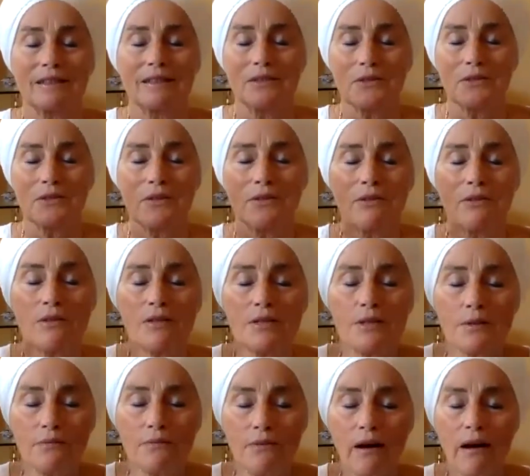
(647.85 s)
to the
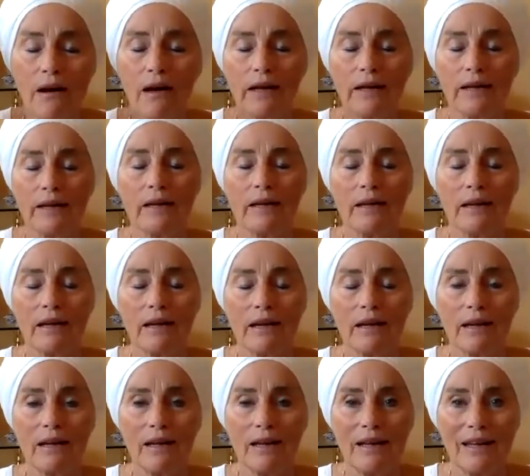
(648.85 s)
divine.
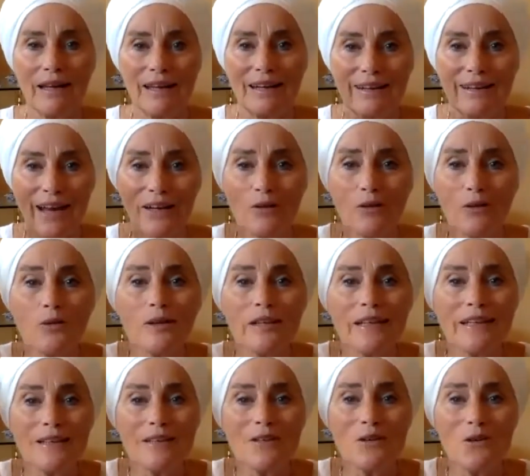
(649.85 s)
Not
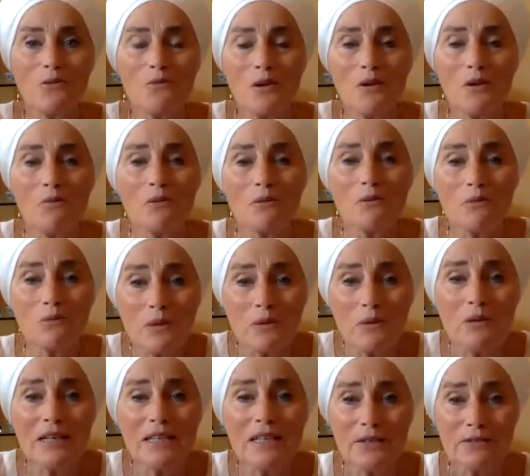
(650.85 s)
only, we
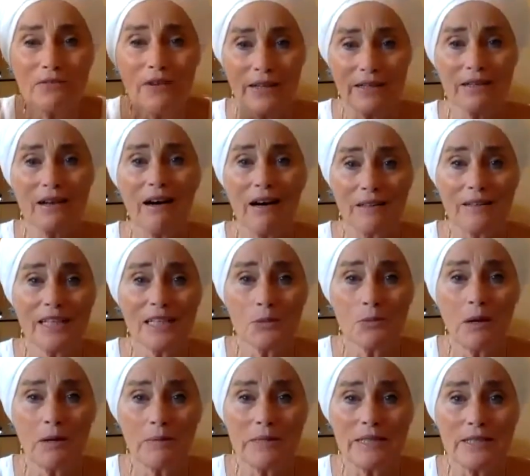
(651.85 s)
wanted to find God. That's
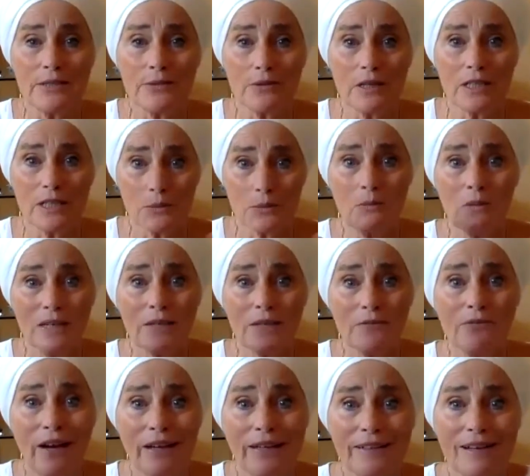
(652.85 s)
why we did drugs. We wanted to
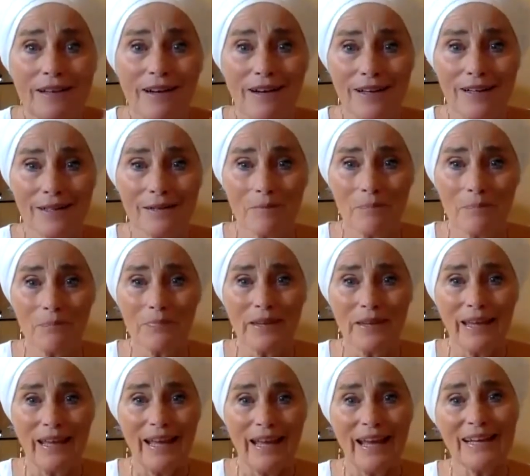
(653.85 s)
find God.
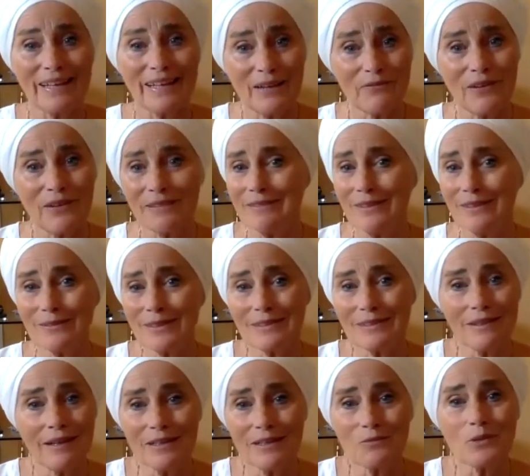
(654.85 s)
And I found out that
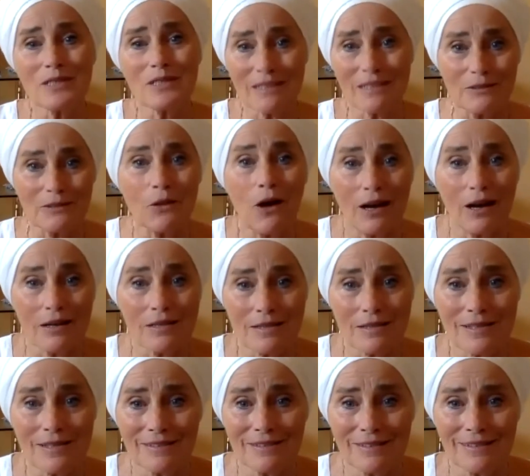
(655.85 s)
God wasn't
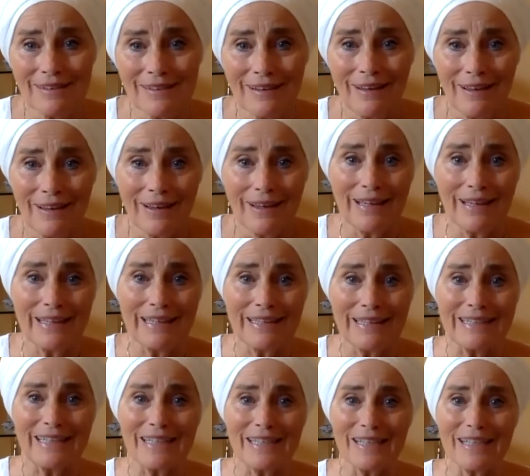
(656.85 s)
lost,
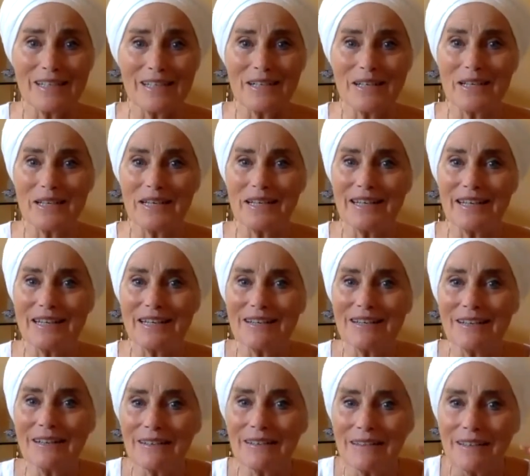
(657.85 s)
and that
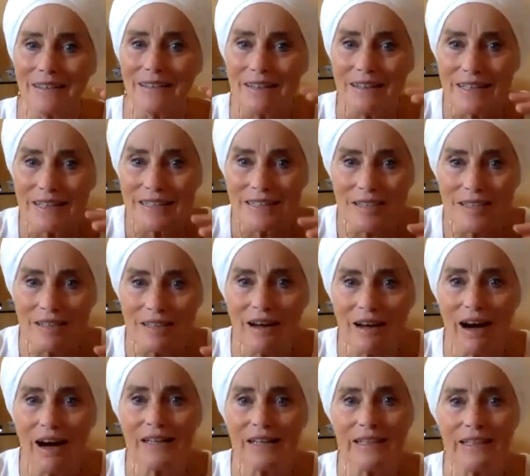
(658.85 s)
it's the
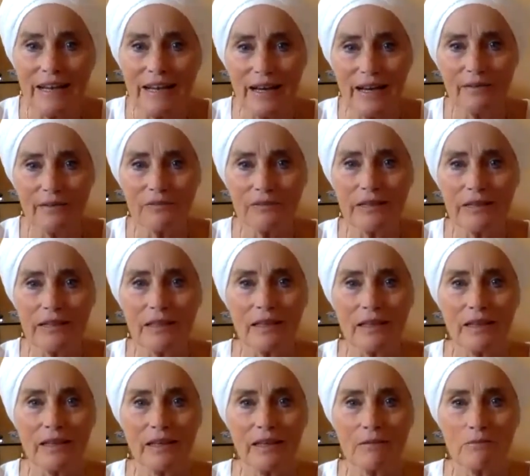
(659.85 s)
God in
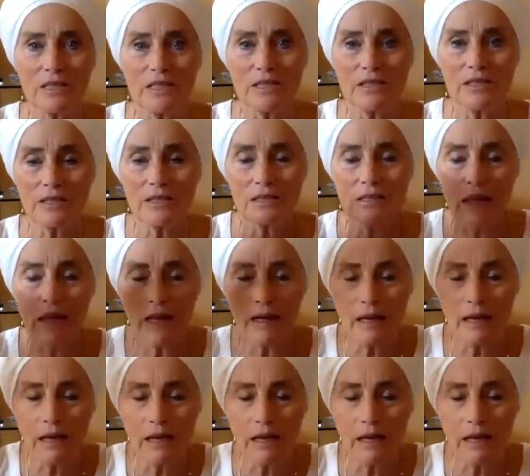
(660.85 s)
everything. It was just that,